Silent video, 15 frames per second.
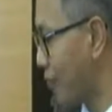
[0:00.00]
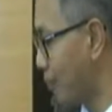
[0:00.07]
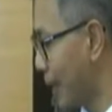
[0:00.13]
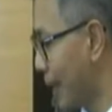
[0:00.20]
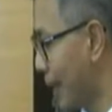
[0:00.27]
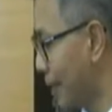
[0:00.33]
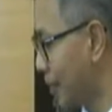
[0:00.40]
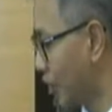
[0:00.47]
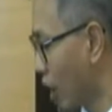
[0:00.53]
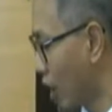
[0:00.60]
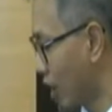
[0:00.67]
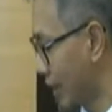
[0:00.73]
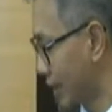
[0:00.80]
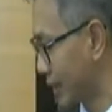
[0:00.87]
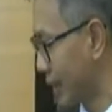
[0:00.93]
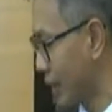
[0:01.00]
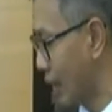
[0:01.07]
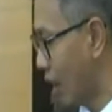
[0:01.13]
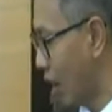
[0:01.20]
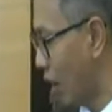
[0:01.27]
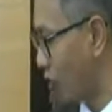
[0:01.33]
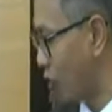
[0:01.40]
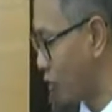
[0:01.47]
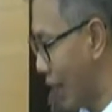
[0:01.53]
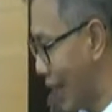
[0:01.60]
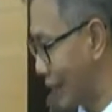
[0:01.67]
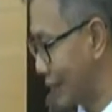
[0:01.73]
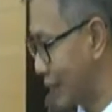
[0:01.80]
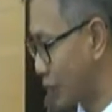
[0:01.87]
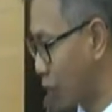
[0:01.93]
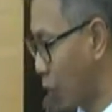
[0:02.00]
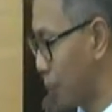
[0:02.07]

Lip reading: million of funds from